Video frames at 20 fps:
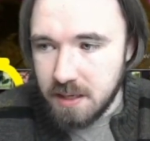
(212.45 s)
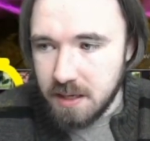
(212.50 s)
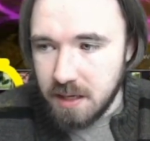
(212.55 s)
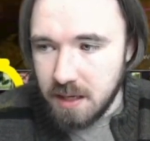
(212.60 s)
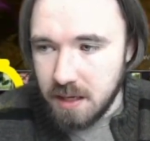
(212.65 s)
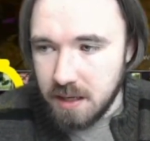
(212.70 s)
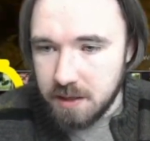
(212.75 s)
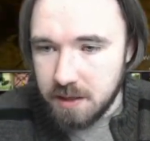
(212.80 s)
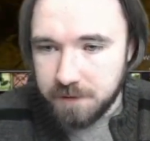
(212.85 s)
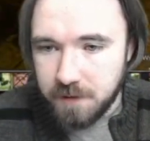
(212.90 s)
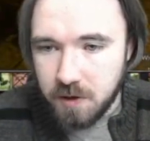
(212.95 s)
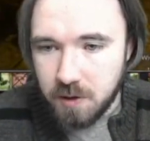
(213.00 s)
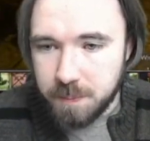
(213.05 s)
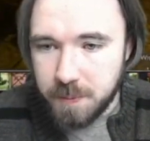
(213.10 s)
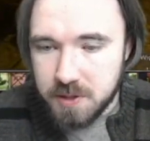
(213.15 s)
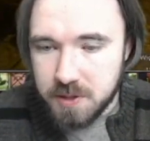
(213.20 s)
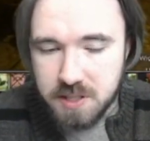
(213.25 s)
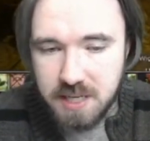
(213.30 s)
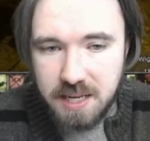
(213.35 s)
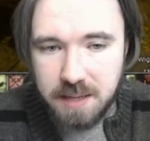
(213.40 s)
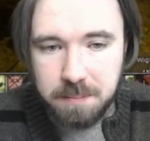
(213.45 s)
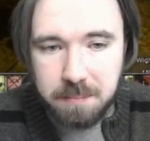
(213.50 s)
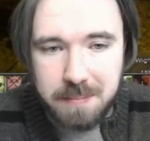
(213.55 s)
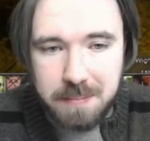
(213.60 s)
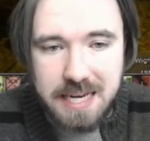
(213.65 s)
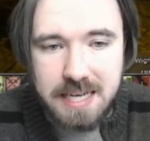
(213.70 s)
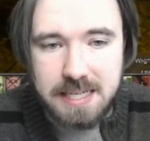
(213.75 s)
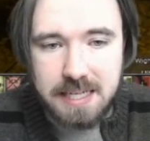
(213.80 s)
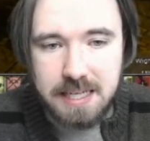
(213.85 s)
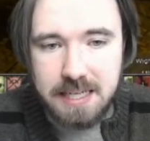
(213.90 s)
The follow button
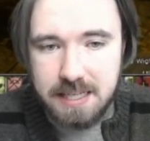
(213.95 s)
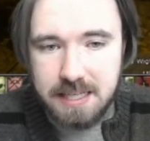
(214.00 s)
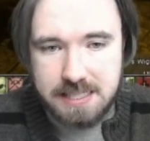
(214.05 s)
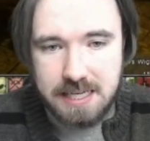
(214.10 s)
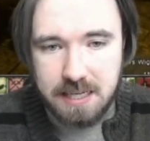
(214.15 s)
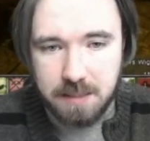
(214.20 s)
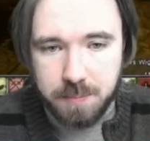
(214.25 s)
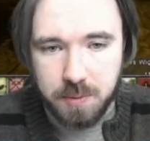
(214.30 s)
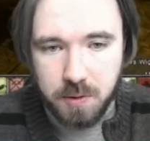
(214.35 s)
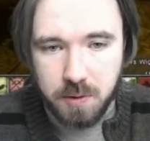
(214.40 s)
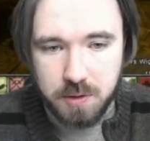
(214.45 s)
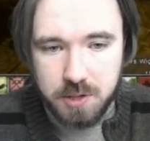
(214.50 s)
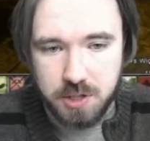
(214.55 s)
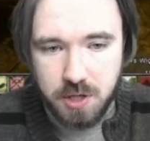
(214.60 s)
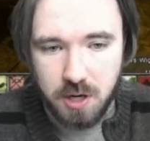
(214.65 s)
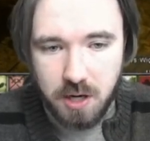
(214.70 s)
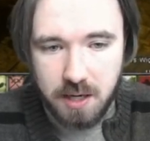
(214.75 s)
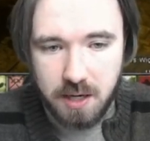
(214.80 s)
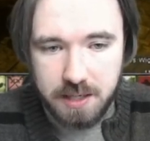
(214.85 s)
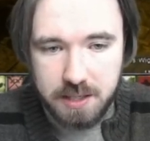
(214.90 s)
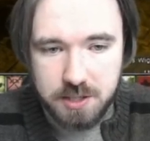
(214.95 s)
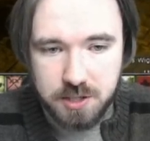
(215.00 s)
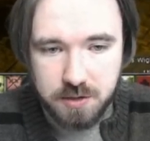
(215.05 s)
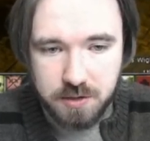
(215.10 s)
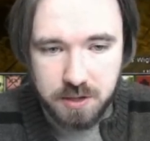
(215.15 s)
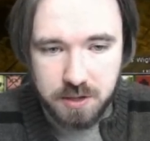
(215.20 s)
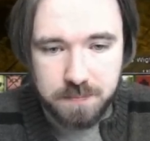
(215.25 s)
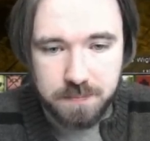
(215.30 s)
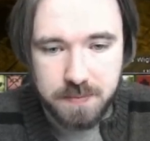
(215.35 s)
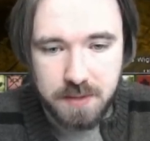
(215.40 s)
immediately teleports your hireling to
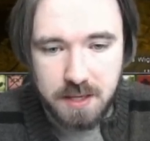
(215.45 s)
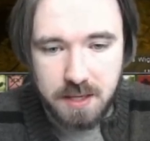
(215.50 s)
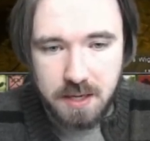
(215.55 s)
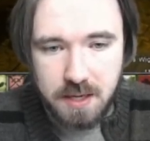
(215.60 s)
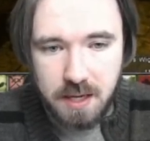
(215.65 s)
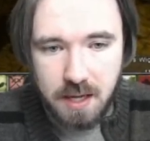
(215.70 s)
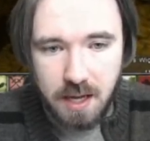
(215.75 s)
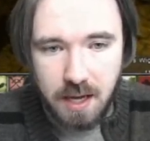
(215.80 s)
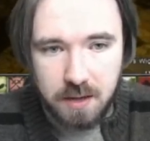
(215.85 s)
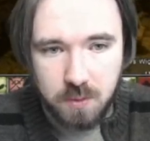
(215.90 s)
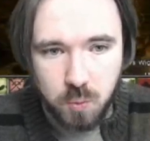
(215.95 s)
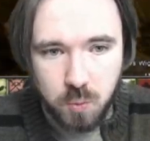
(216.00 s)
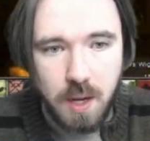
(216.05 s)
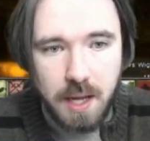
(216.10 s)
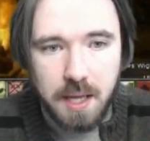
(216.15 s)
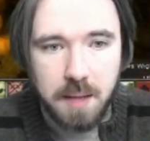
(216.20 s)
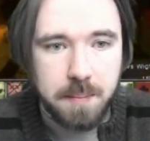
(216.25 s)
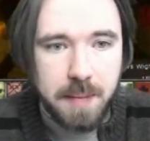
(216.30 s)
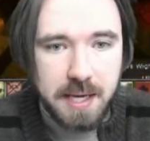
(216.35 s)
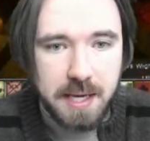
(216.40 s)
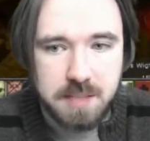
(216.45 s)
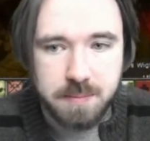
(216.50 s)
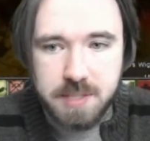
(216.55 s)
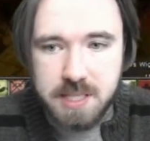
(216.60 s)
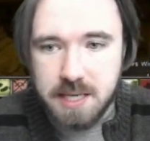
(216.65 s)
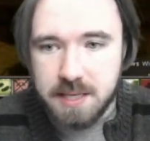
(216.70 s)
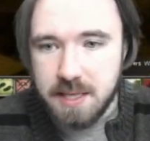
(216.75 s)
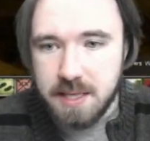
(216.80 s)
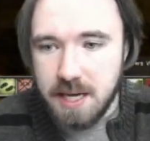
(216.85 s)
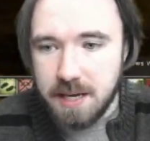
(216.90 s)
you, and wait makes him
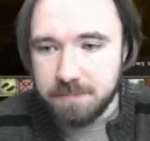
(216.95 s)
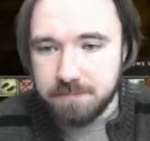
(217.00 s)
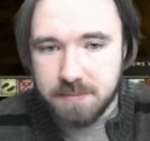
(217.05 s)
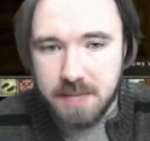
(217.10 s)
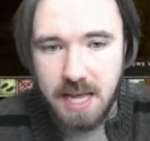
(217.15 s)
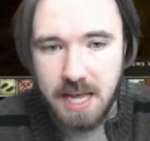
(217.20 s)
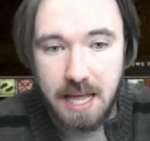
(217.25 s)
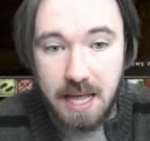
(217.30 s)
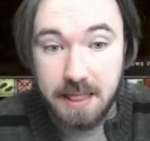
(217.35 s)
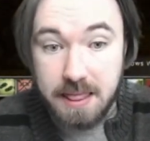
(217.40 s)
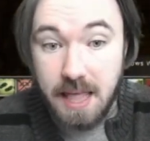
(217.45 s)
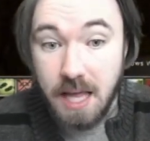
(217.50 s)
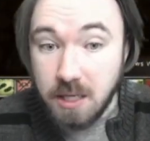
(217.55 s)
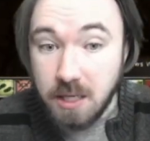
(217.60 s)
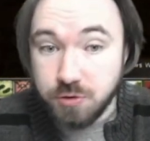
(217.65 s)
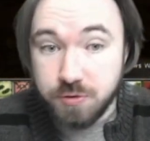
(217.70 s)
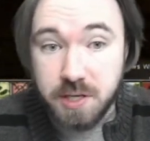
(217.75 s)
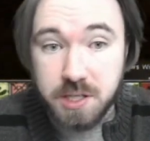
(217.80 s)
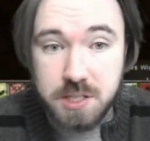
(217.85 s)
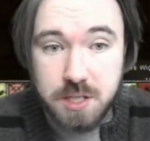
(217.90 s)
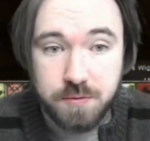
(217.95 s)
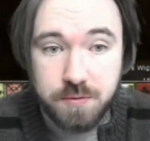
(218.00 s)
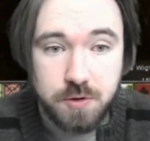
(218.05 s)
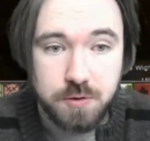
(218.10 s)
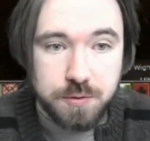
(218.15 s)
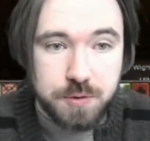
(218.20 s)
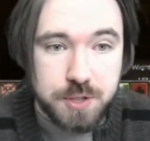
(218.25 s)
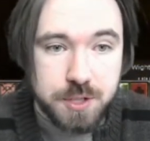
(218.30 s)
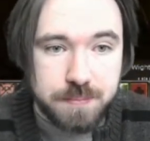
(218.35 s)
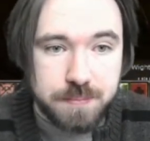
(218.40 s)
sit there, and that triggers the
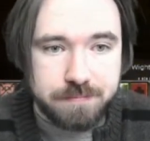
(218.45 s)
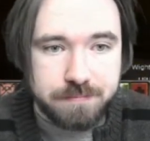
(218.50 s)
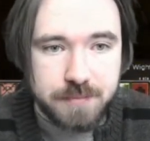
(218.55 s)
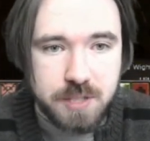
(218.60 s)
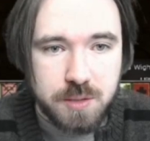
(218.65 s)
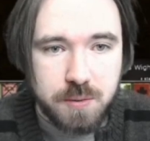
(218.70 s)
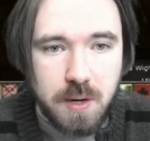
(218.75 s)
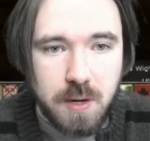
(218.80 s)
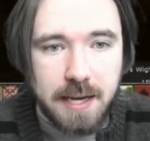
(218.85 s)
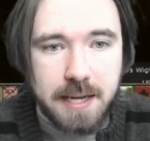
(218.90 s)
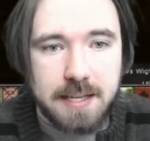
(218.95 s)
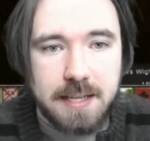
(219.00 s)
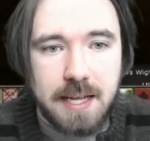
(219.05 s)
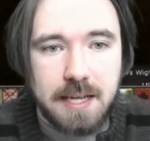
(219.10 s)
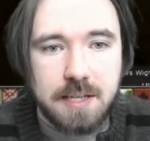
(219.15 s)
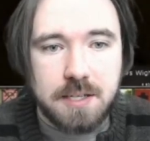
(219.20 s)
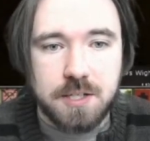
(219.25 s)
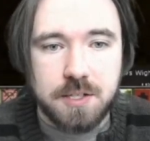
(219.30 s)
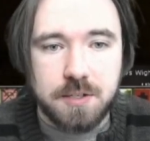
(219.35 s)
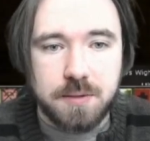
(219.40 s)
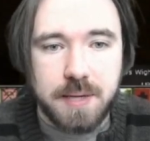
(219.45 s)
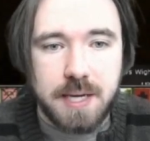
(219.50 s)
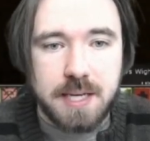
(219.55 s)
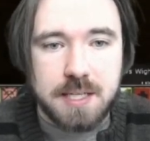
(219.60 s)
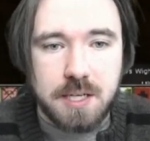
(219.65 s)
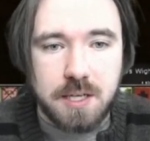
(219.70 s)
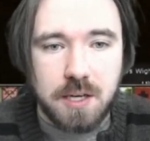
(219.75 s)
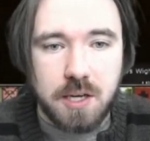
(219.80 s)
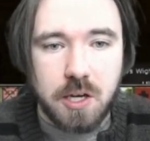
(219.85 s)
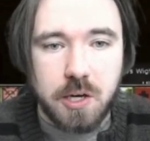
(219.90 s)
runes. So what I can then do is
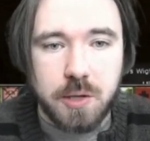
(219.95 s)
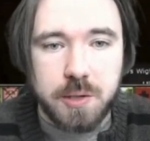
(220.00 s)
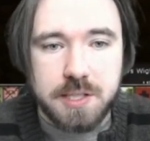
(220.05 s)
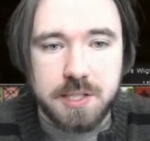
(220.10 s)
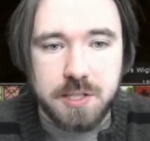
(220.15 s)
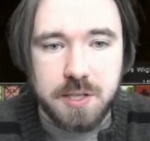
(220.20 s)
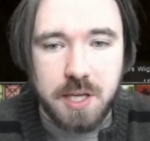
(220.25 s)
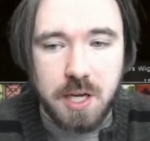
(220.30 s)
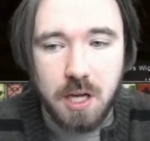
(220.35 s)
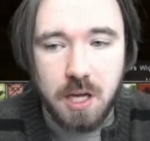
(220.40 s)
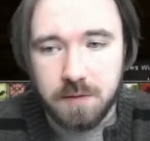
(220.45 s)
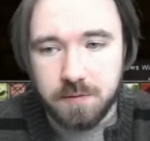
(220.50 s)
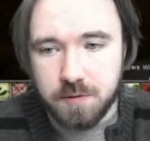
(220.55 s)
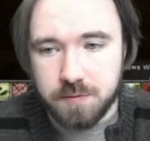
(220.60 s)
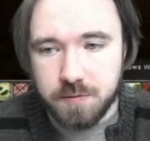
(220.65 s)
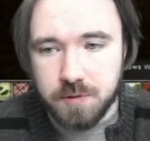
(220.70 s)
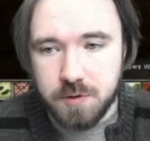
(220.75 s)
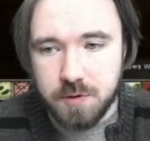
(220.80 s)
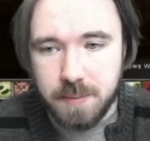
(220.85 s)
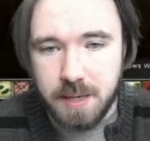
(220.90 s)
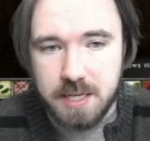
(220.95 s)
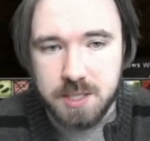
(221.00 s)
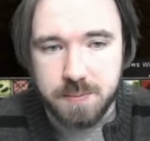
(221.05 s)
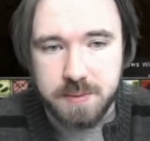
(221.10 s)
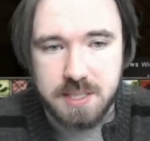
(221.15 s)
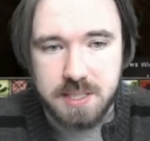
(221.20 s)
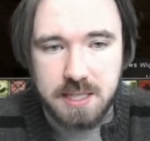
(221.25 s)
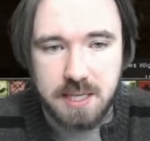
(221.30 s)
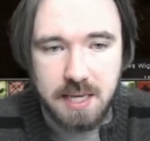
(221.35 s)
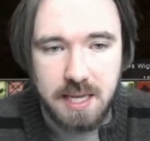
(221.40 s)
I can go into the other room, as we
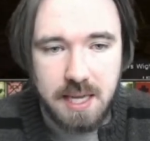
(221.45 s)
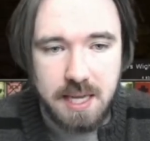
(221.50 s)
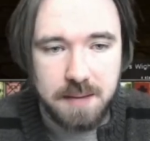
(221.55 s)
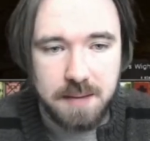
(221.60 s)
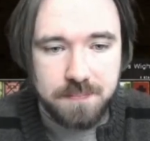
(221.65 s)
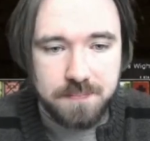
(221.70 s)
see here.